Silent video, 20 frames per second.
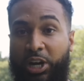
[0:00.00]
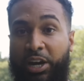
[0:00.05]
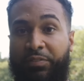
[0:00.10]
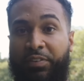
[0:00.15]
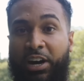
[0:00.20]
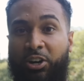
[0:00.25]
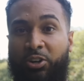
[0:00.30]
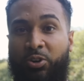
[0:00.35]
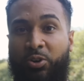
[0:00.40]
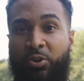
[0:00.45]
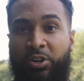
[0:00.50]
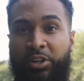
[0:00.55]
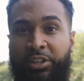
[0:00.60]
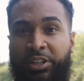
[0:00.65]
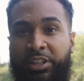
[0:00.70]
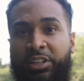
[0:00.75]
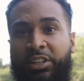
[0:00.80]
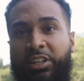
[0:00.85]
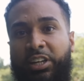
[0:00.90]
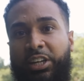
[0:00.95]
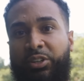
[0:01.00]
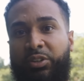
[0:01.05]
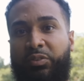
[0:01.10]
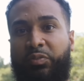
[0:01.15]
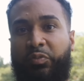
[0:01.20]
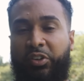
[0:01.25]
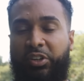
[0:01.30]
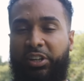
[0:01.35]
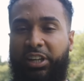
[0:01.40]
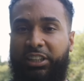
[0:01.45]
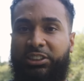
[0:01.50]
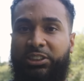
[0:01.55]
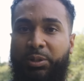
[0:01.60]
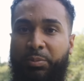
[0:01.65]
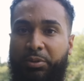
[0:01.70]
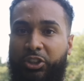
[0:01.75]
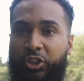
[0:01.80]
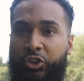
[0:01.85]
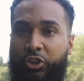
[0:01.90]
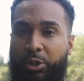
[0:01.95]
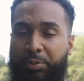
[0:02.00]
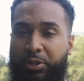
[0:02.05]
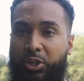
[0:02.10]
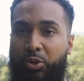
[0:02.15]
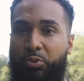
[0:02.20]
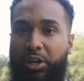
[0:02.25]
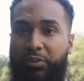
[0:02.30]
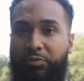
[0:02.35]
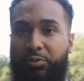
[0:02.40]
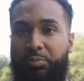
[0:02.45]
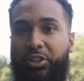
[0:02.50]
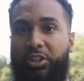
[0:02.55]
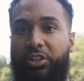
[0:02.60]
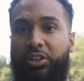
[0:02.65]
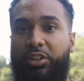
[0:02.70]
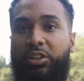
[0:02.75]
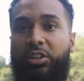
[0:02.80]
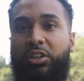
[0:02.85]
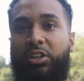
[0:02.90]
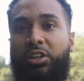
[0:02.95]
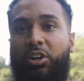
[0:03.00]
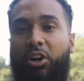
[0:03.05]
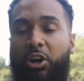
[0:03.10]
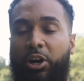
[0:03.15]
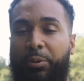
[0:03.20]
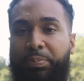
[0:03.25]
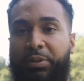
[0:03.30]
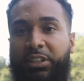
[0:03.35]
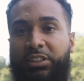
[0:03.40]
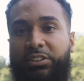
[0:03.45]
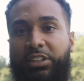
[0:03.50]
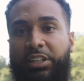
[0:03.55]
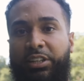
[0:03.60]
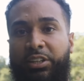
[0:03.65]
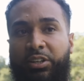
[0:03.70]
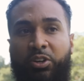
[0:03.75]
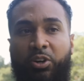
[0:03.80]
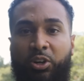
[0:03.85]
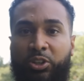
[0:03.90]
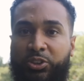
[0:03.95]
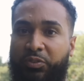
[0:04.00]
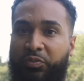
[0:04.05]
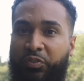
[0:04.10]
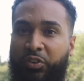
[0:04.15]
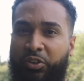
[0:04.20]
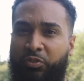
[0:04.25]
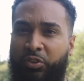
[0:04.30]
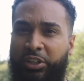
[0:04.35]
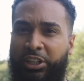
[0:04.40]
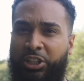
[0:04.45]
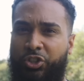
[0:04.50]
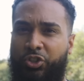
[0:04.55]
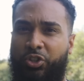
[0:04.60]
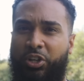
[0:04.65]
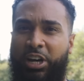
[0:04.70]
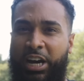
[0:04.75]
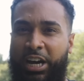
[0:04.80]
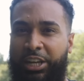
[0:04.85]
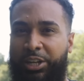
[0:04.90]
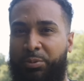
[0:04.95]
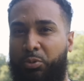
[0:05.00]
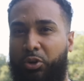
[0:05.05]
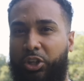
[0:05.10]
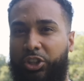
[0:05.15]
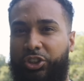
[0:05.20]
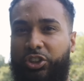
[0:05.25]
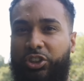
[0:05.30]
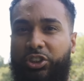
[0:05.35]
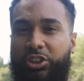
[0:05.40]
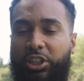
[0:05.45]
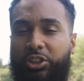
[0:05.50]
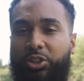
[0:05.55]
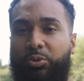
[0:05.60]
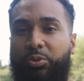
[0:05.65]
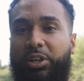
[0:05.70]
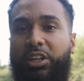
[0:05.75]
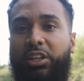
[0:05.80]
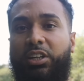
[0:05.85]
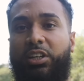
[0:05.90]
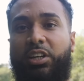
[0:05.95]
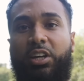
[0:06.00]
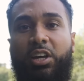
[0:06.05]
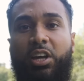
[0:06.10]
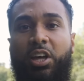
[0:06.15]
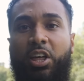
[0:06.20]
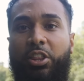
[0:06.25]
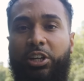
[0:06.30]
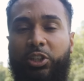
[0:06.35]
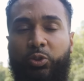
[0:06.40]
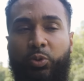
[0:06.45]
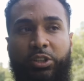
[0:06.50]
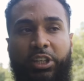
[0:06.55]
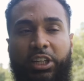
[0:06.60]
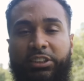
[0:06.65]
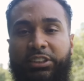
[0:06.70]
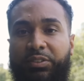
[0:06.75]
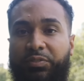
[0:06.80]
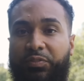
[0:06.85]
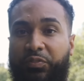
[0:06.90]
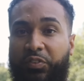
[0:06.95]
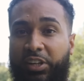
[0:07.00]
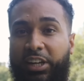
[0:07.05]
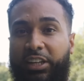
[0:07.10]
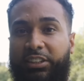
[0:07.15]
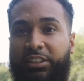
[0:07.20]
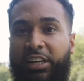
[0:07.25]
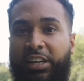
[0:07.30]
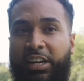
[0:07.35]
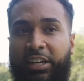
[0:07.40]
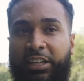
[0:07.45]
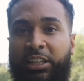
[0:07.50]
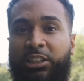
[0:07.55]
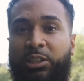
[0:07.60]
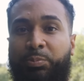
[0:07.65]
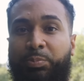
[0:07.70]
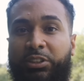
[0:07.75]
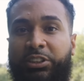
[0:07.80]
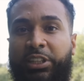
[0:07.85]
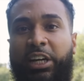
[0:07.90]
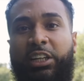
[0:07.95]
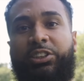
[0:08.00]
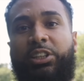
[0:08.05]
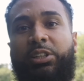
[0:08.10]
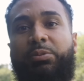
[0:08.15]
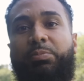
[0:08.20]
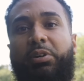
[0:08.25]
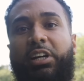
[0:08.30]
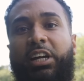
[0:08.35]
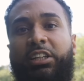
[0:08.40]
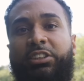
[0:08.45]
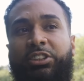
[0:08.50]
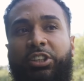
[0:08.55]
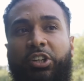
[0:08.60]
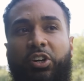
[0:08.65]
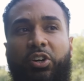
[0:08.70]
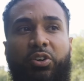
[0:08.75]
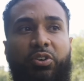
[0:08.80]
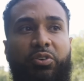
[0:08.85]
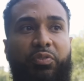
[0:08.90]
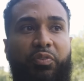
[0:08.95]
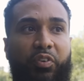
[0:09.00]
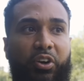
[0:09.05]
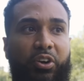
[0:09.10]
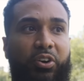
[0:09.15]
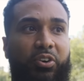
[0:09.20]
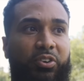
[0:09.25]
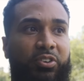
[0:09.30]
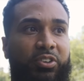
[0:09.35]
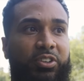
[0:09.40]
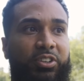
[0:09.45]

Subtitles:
have alcohol in it, and you'll feel like some of the stripping away from your armpits, and they'll also feel really dry and the moisture sucked away. This one doesn't feel like that. I get the protection, but I still feel